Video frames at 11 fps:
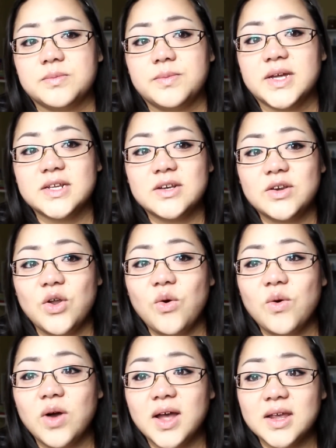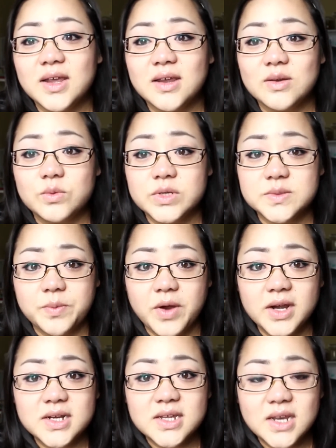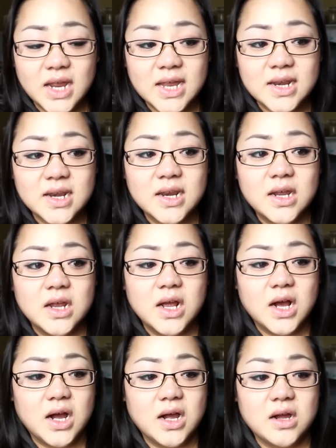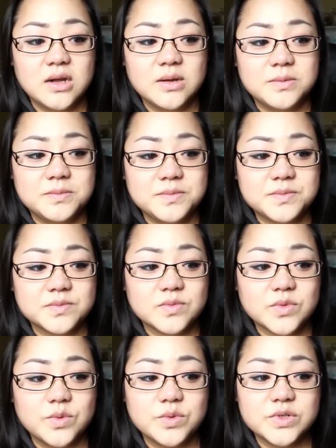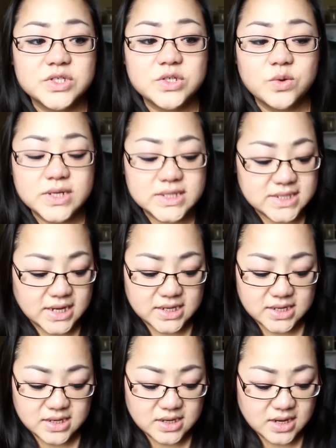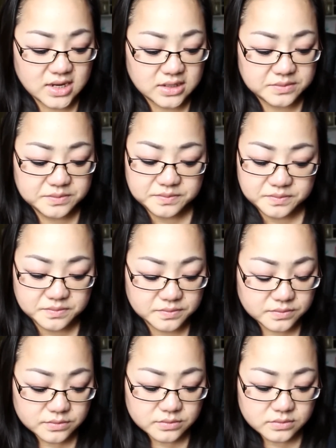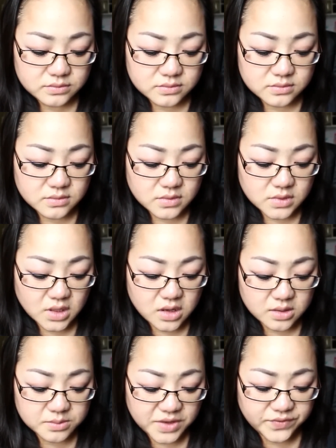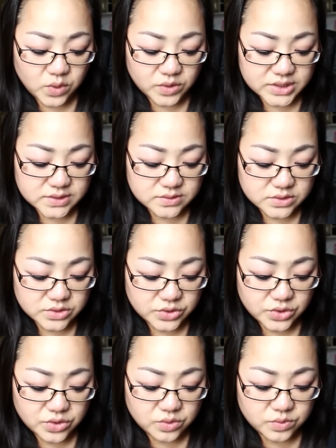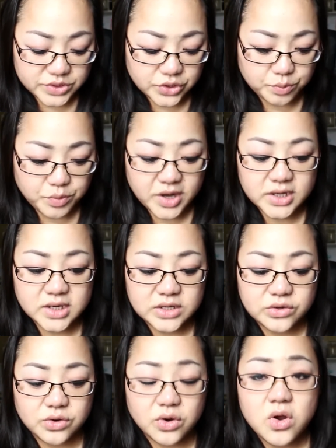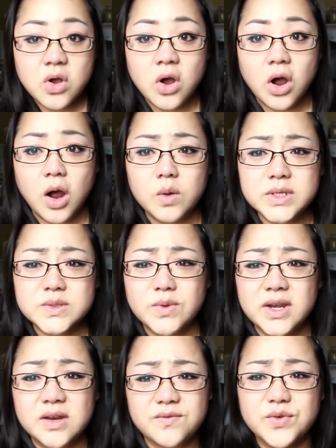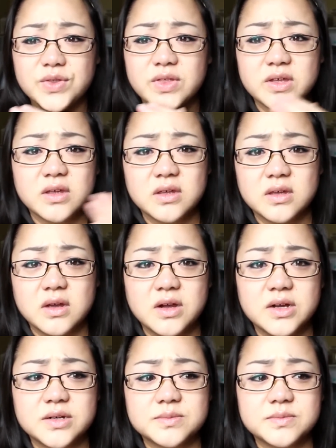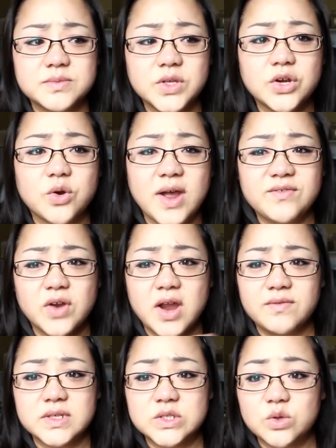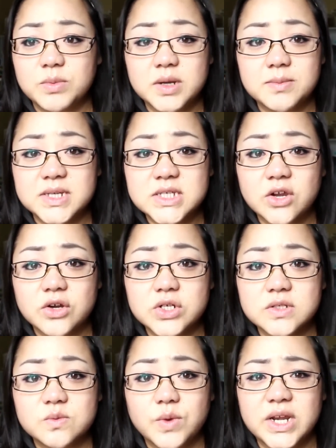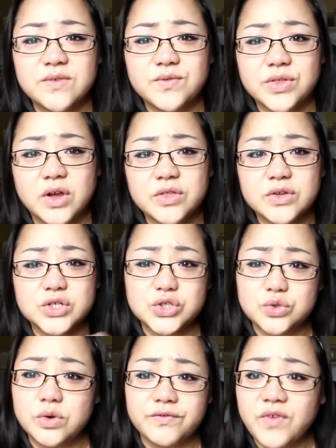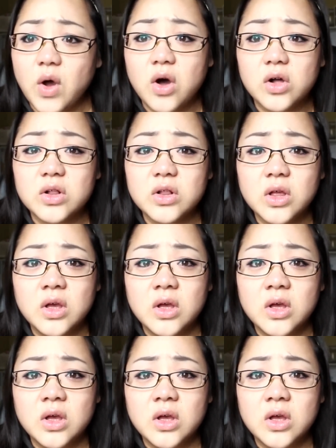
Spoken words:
but no, I was pregnant, and we were so excited. And of course, when you're pregnant, you're always waiting for the, after having so many miscarriages, waiting for the other shoe to fall,